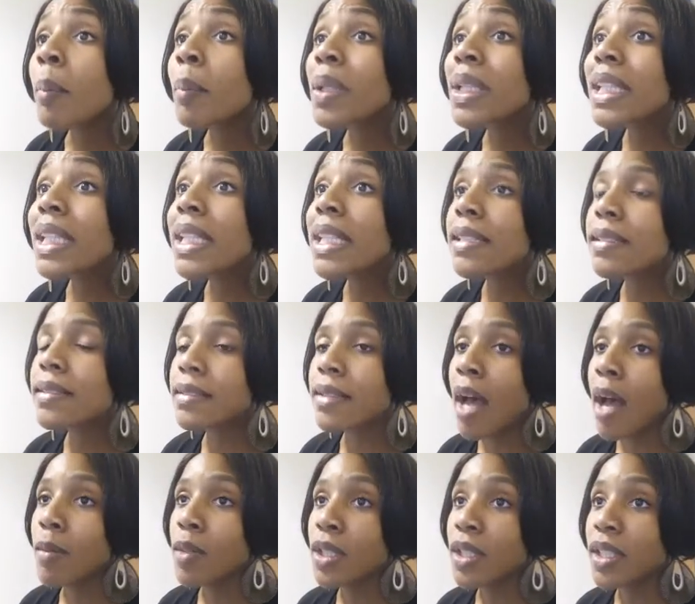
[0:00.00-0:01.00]
please
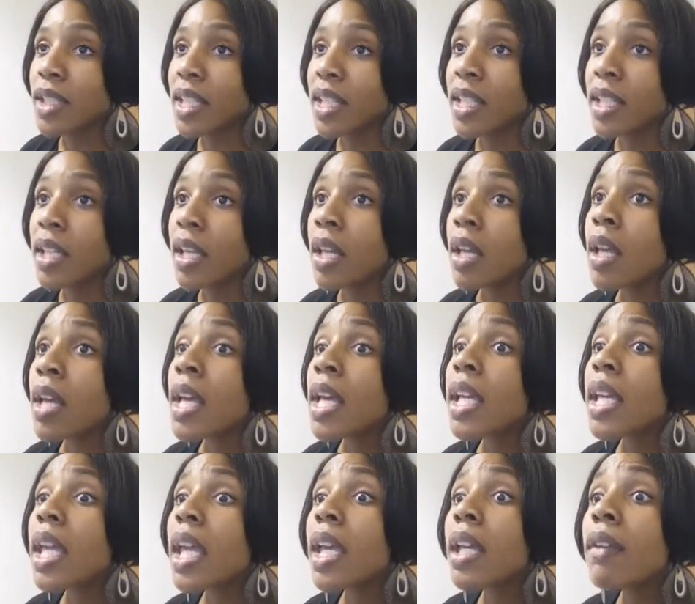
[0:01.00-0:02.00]
stop looking.
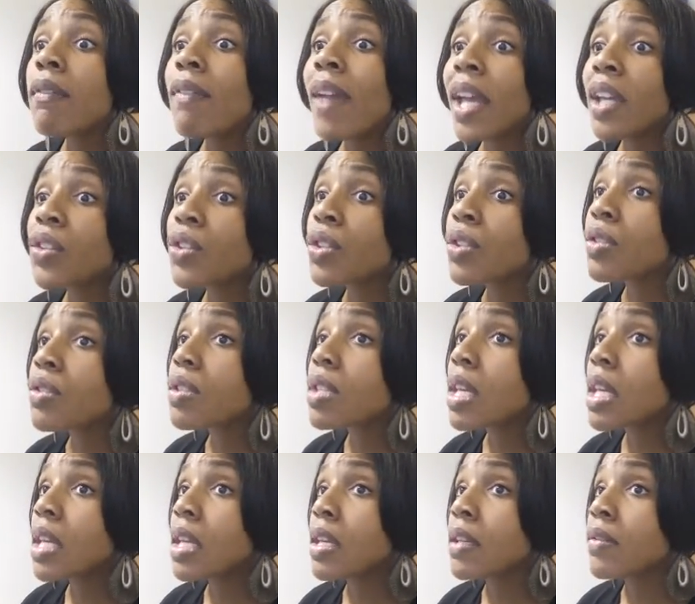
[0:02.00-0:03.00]

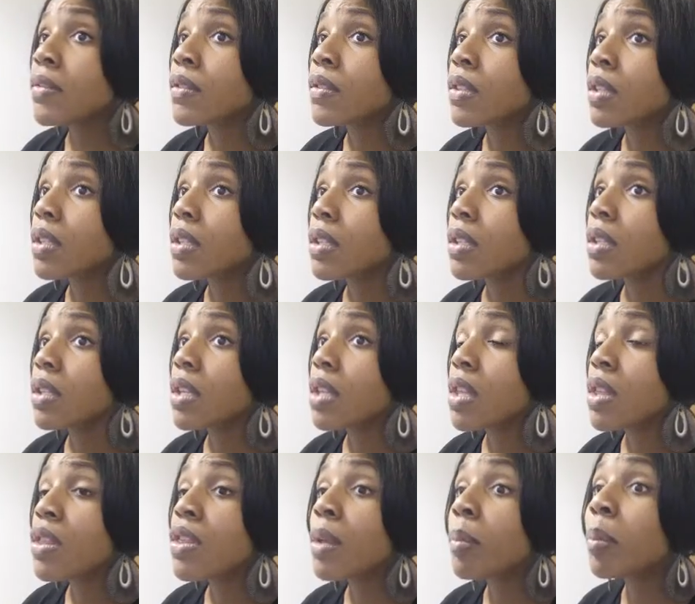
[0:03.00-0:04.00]
Evasions is
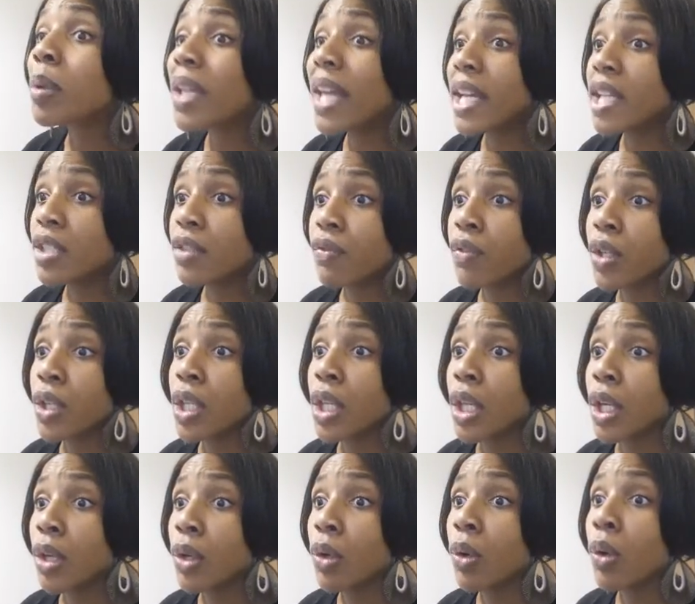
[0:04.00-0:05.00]
the place for
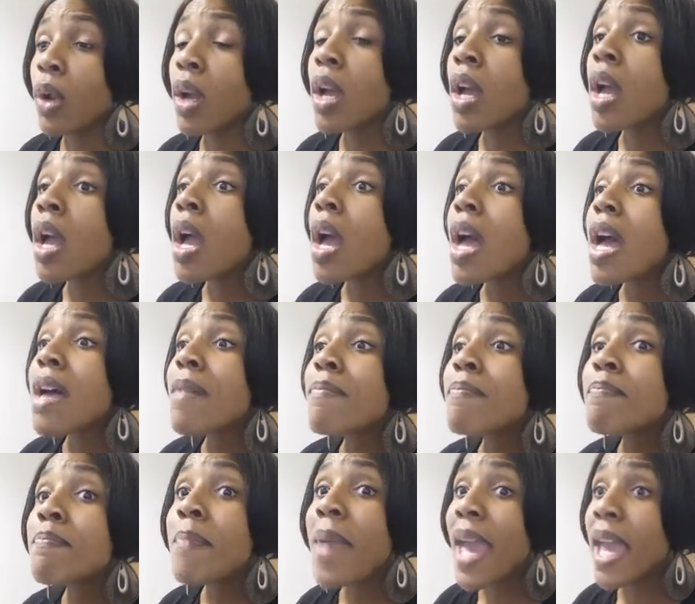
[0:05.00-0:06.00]
you
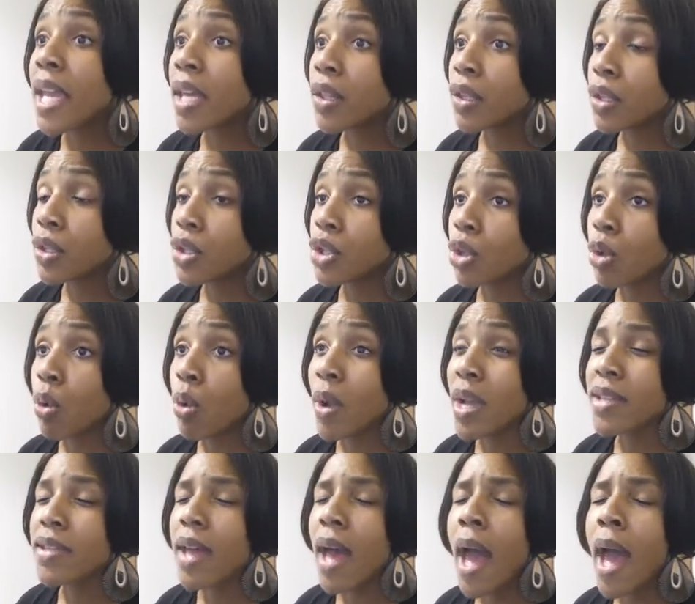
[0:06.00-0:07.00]
make the
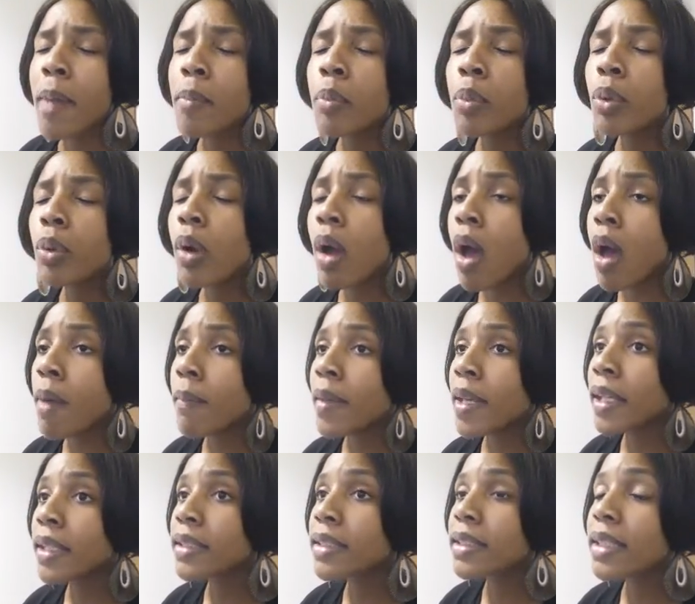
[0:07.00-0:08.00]
choice. I
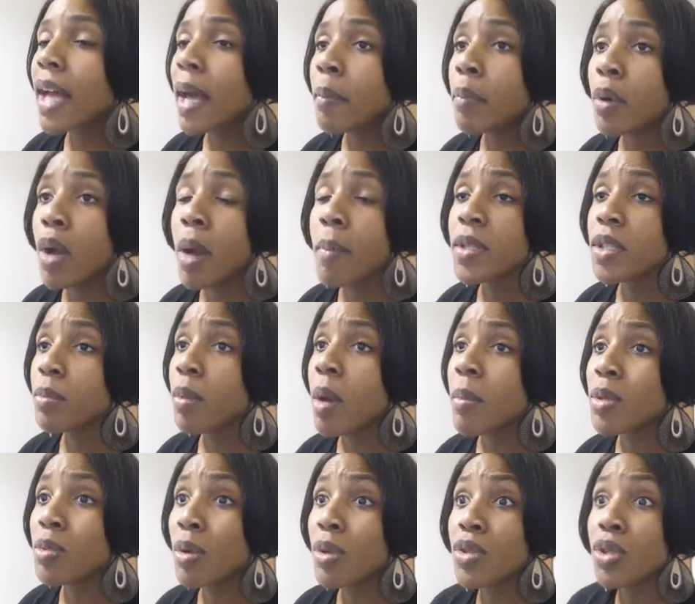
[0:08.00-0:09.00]
promise, I promise,
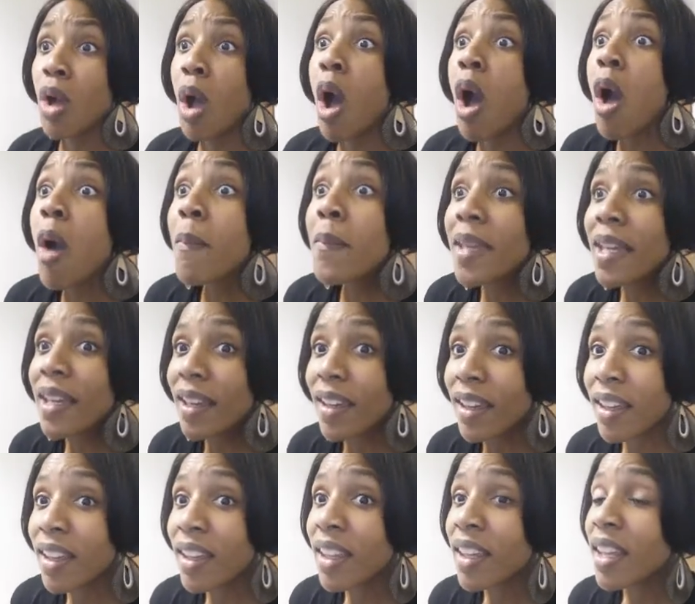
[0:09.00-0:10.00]
promise, promise. Call
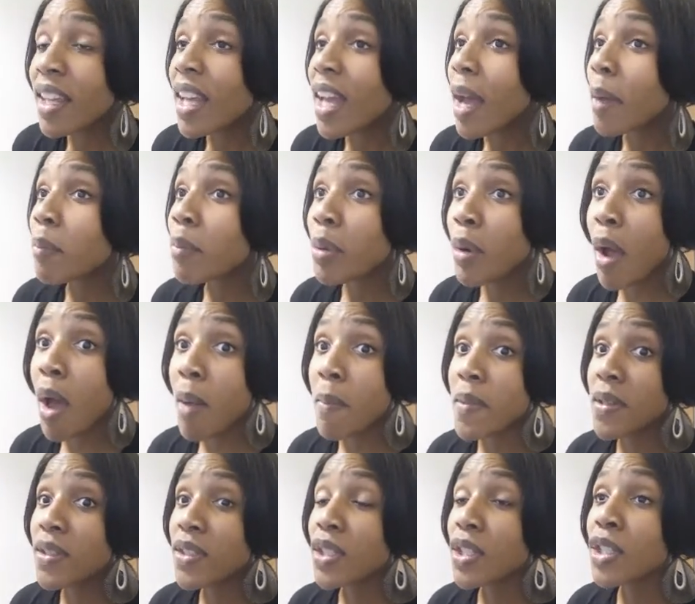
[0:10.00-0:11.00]
me. I
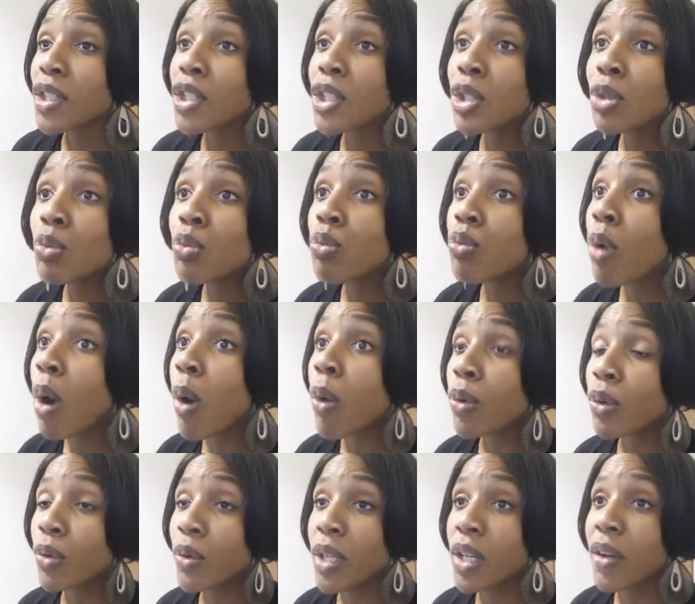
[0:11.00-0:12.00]
promise you
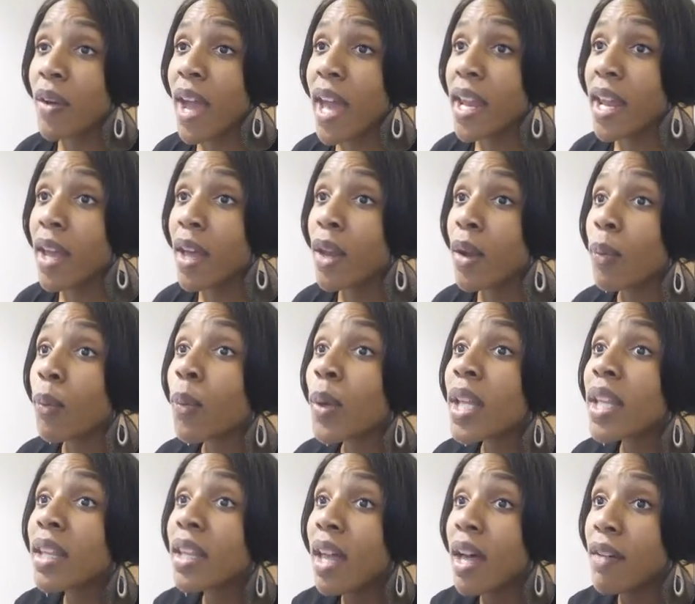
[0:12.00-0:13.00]
won't regret it.
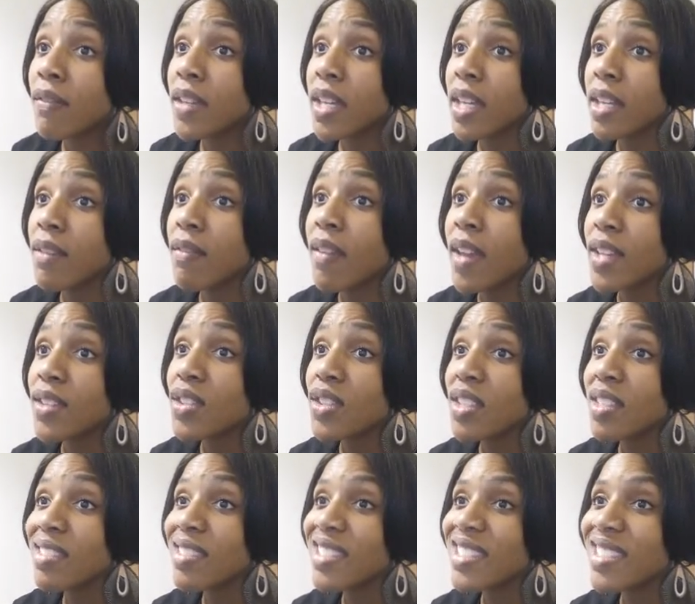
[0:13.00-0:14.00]
We love
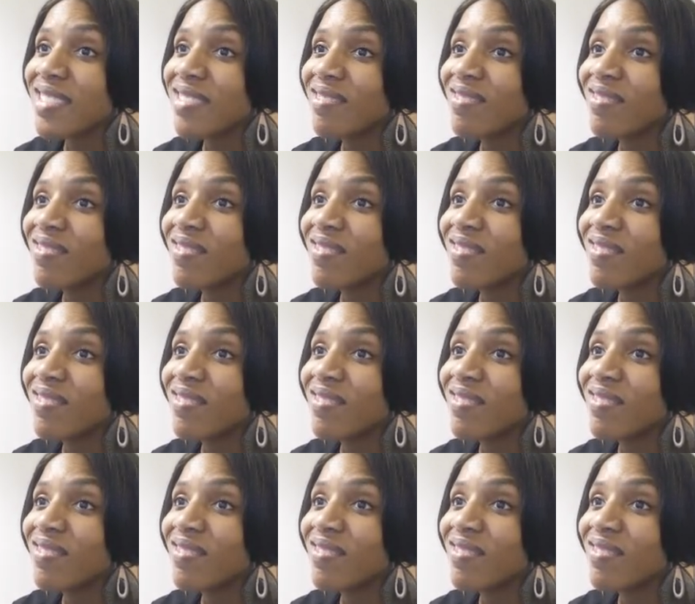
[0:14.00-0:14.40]
Kidovations.